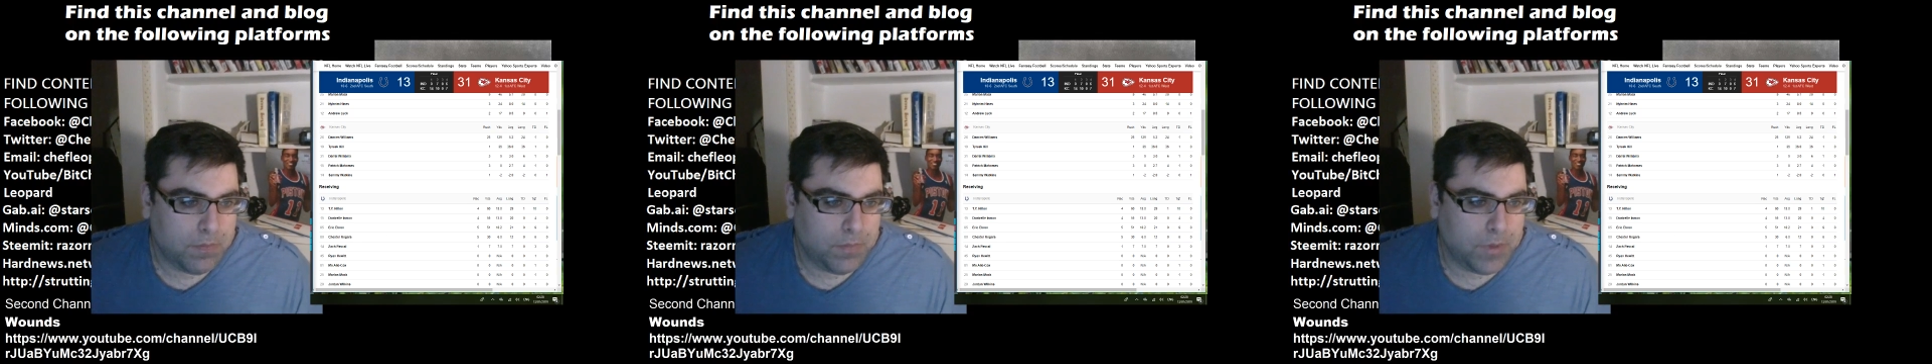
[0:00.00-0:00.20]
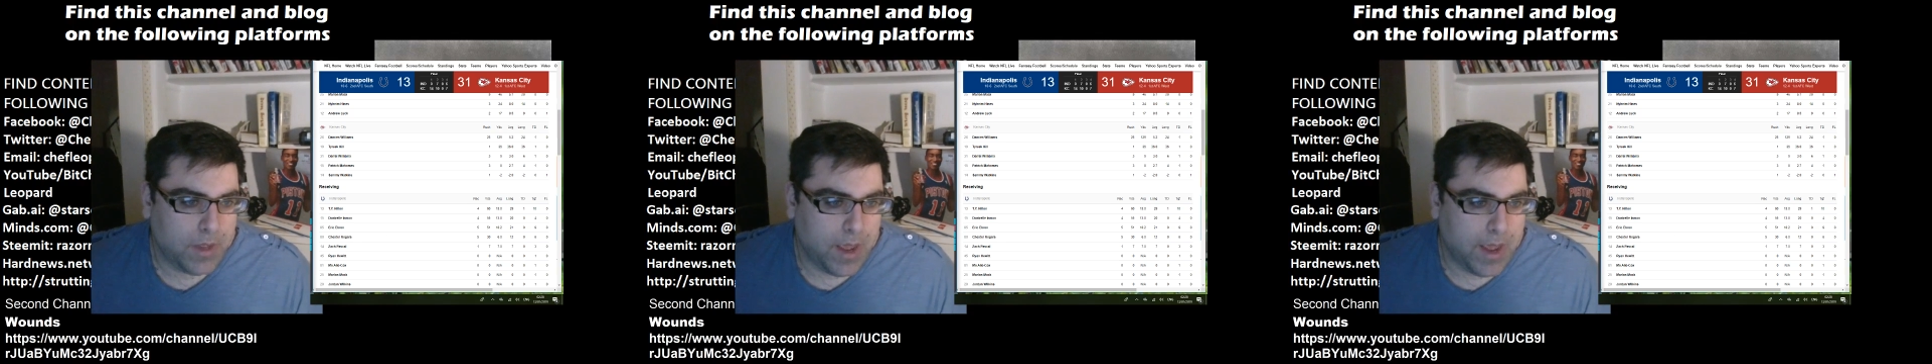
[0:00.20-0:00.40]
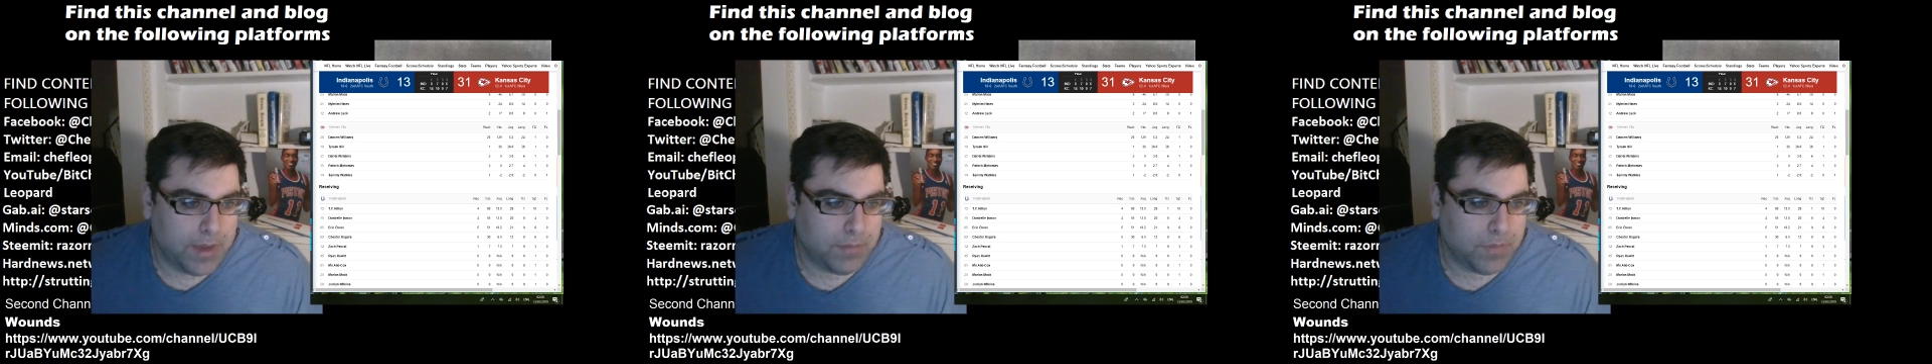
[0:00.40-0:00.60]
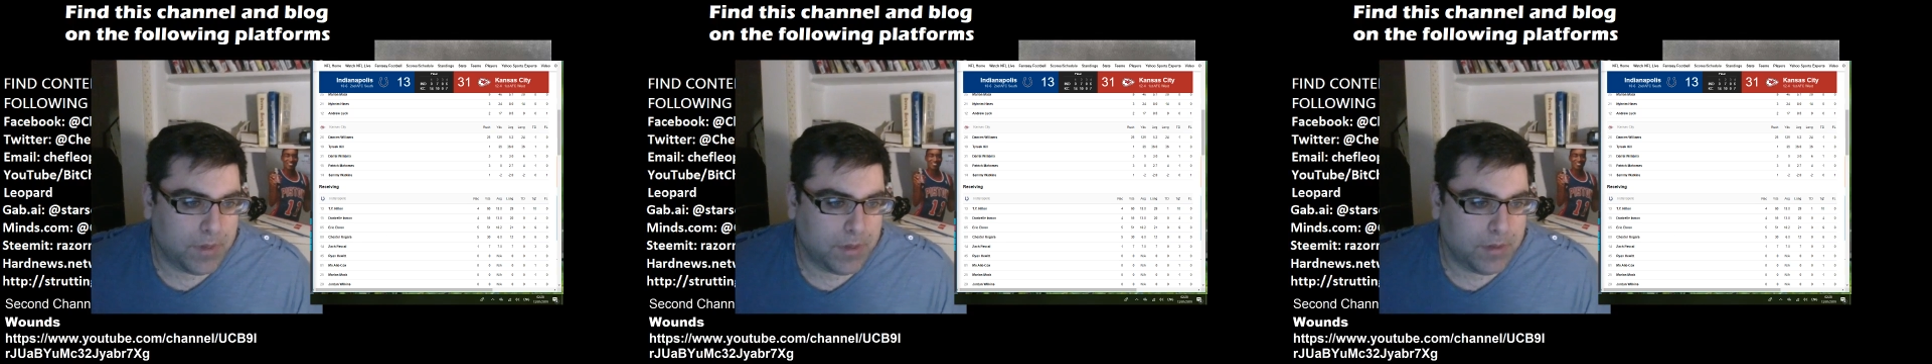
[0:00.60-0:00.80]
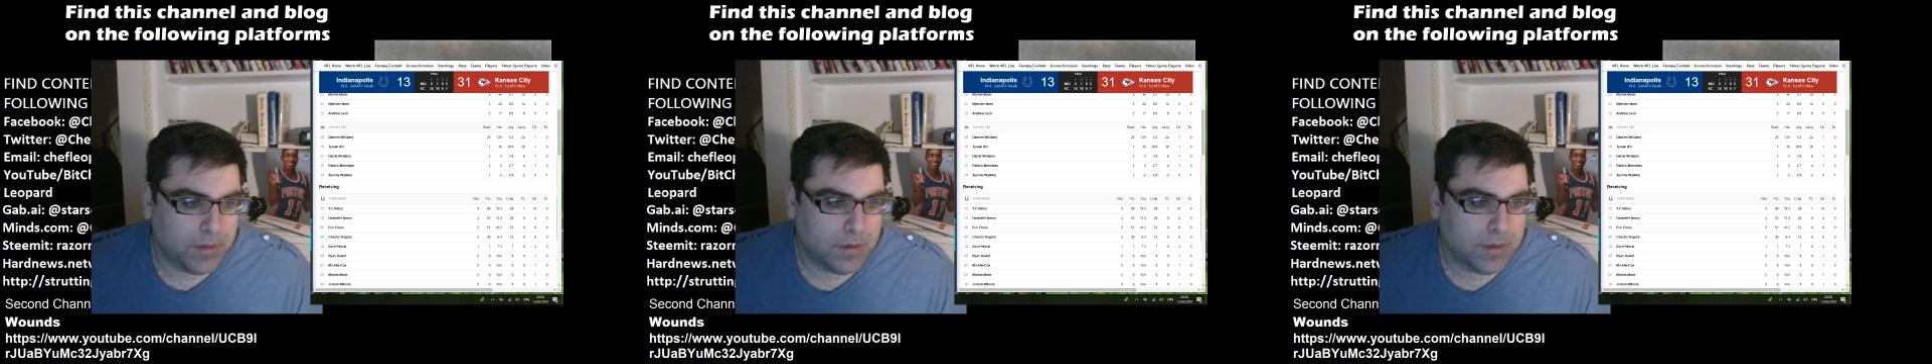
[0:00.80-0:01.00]
behind
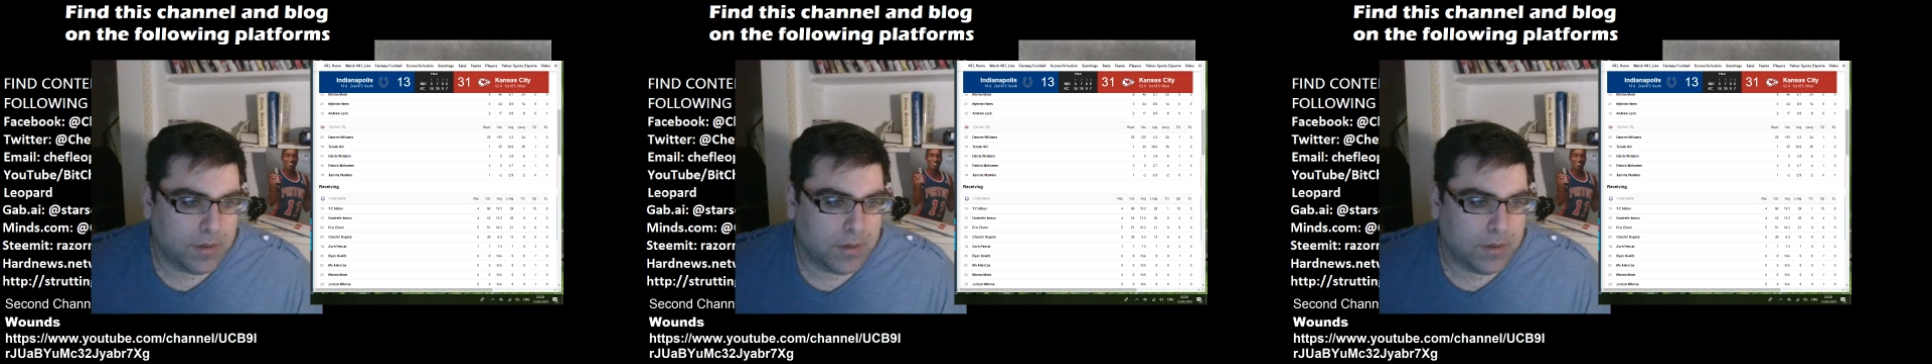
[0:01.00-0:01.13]
me.